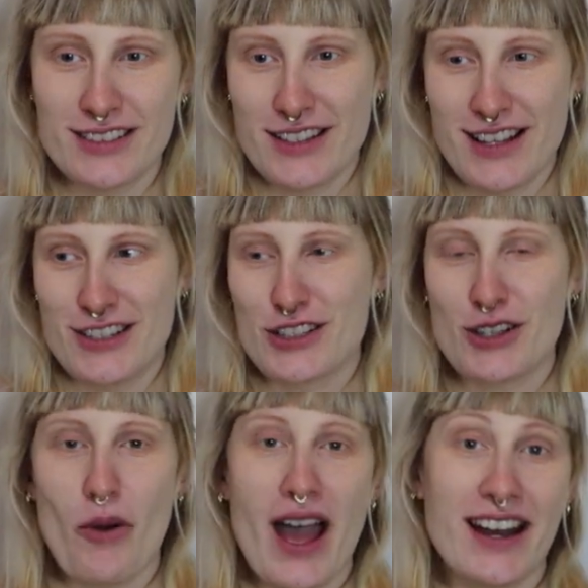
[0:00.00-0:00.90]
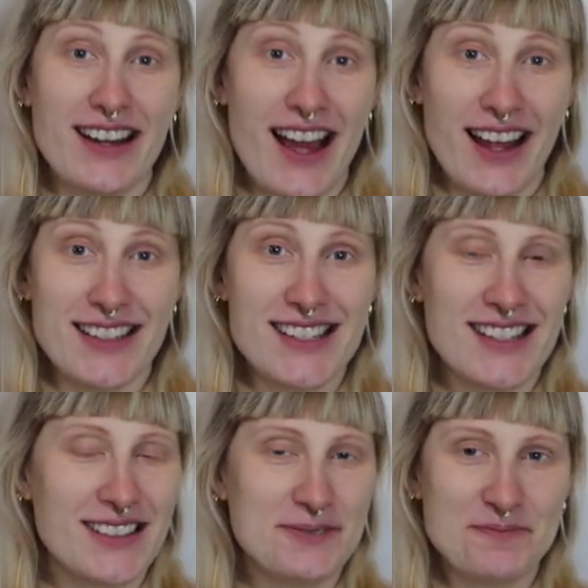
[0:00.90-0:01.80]
they just go hand in hand.
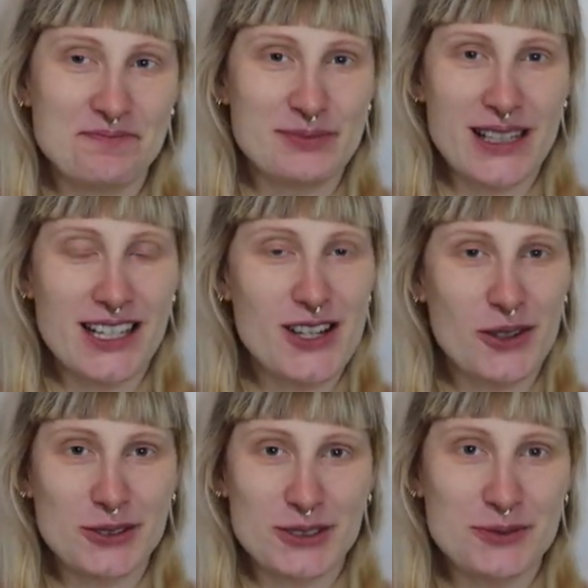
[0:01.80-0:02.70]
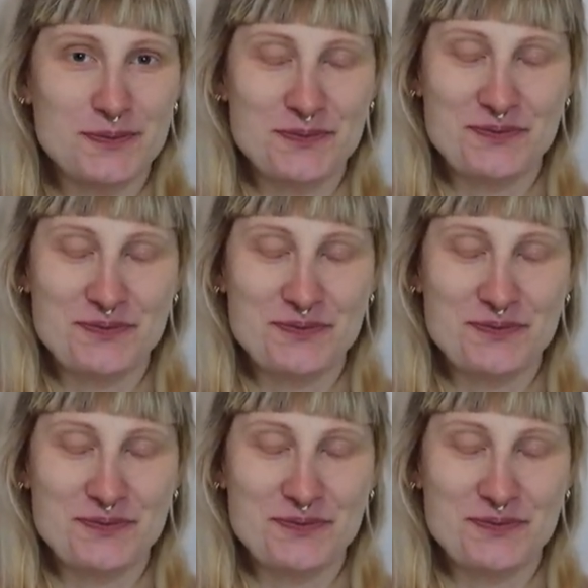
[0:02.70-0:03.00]
But they don't.